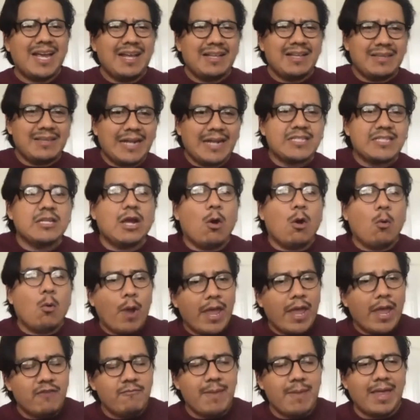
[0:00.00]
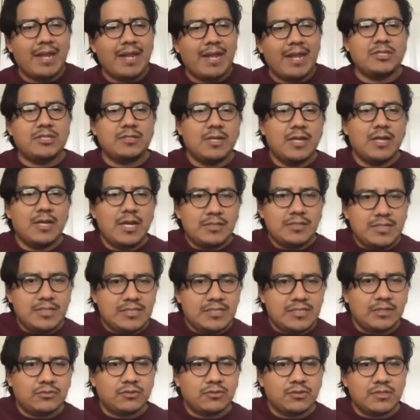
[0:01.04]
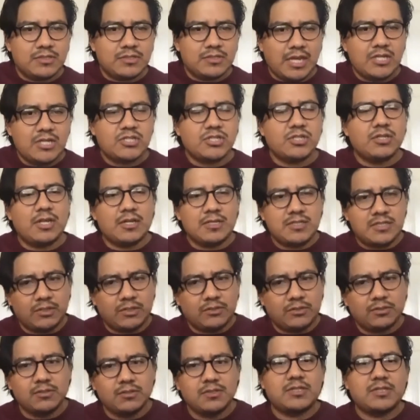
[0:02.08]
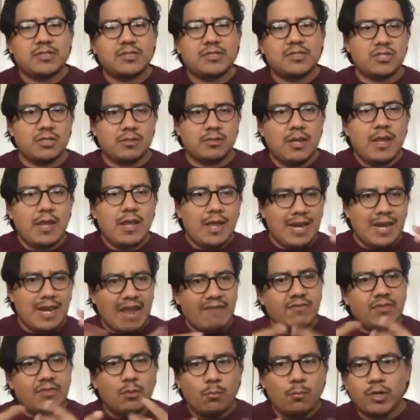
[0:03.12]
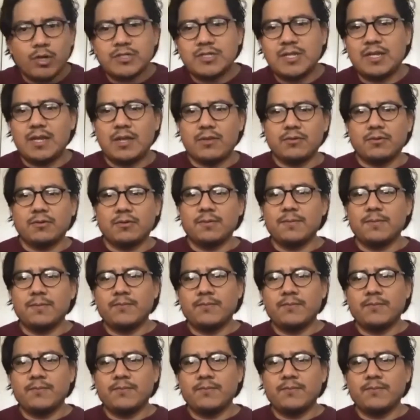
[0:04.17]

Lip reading: that's a way of managing decentralization and centralization and having them work together.